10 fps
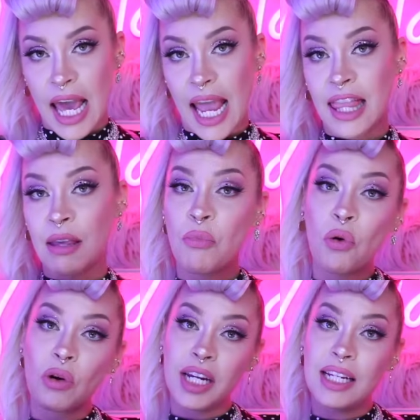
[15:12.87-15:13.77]
And the
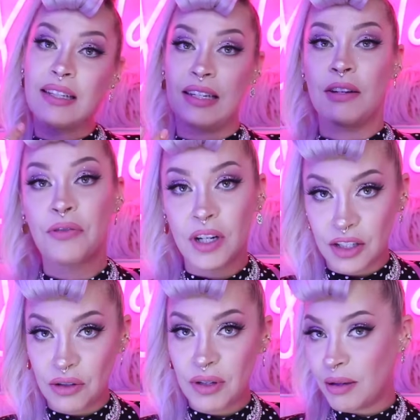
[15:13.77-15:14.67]
more
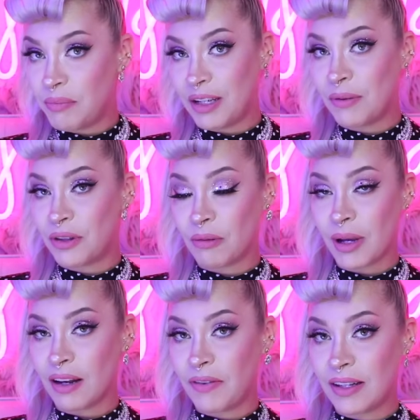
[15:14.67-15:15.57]
indifferent you can be with your
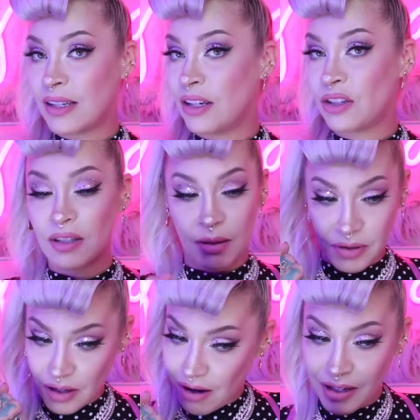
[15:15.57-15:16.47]
manifestations, I'm
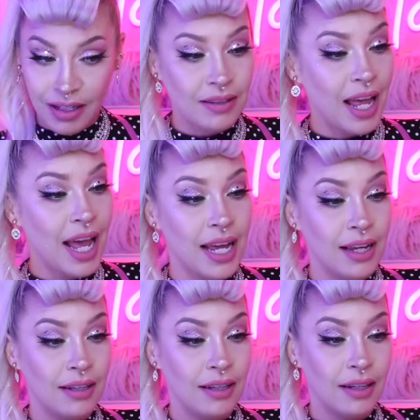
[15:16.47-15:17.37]
sorry to
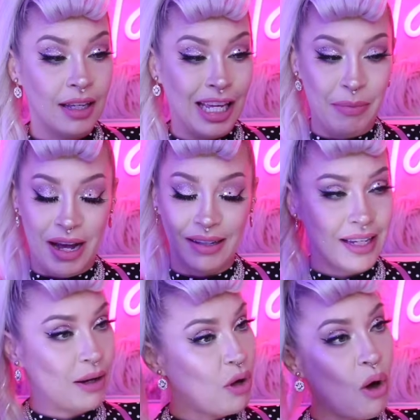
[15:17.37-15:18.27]
say, it might
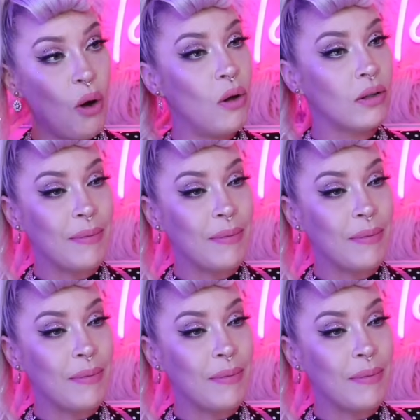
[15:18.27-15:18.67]
sound cold.